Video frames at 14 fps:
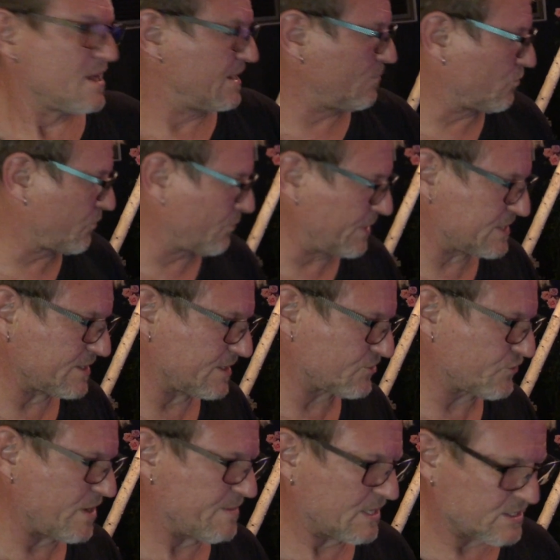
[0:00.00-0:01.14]
The reason it's
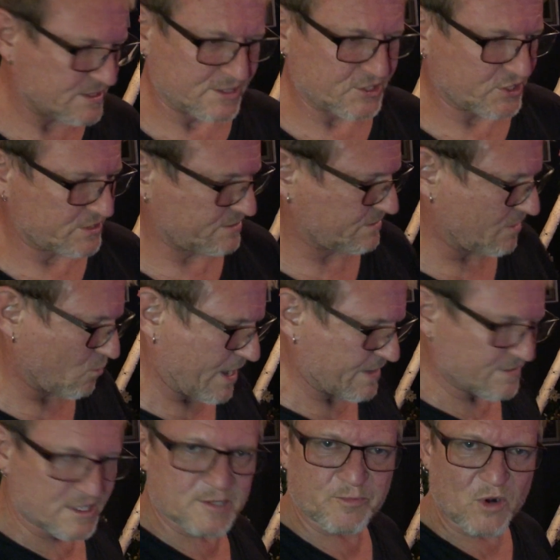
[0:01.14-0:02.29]
3 minutes is just the way
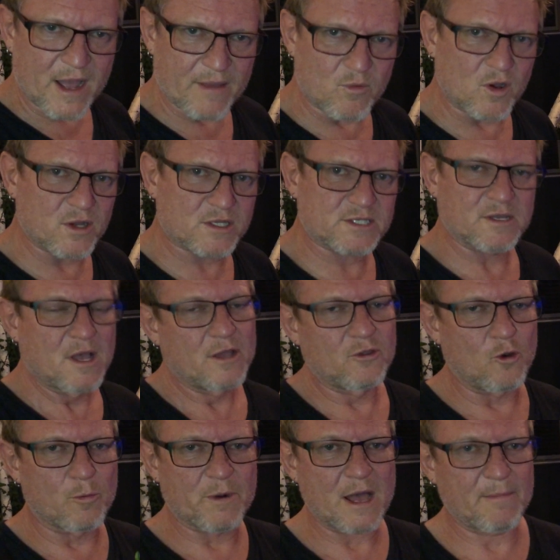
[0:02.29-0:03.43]
this braai works.
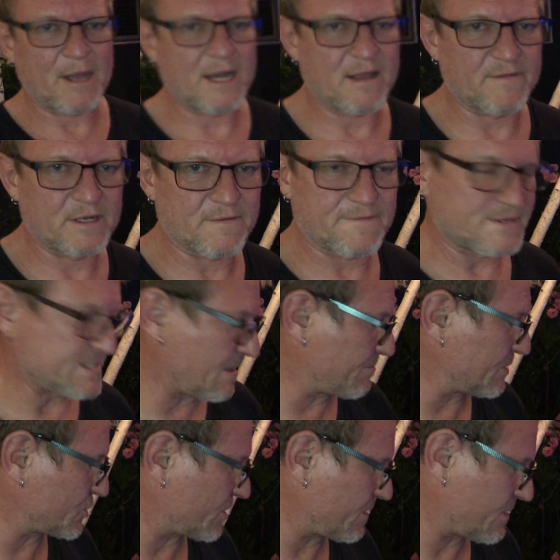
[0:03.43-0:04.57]
Your braai might have a different
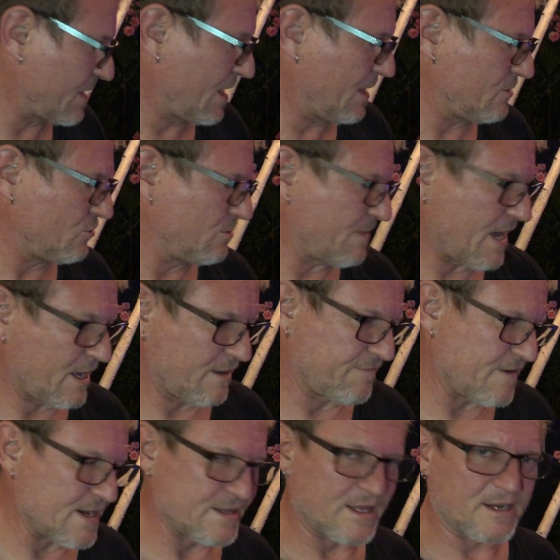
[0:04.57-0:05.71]
temperature, and you may
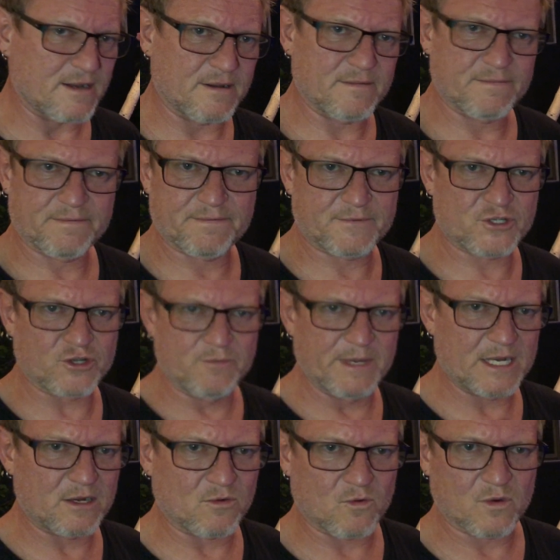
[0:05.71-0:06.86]
find that a
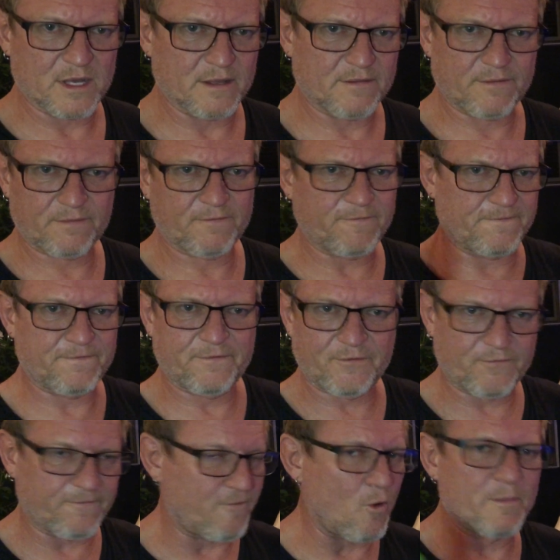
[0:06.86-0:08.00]
2-minute or a
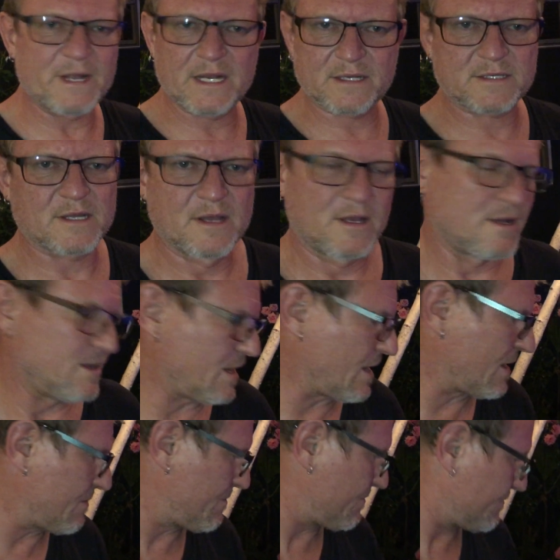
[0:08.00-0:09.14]
4-minute
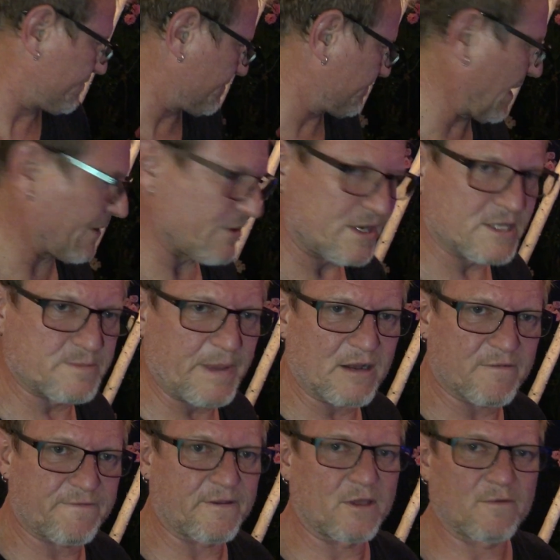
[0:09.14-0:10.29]
period is better
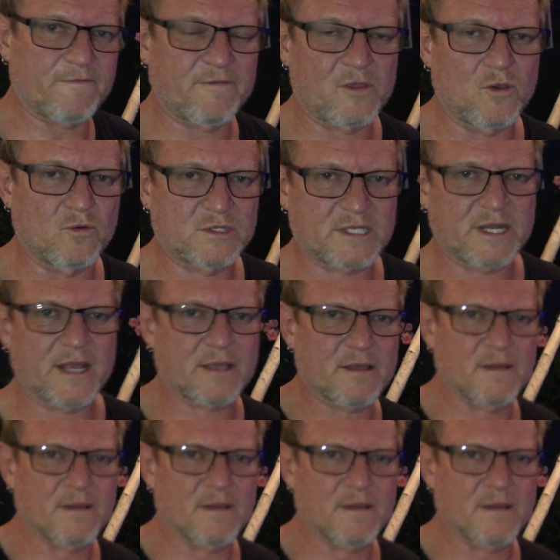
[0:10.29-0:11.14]
for your steak.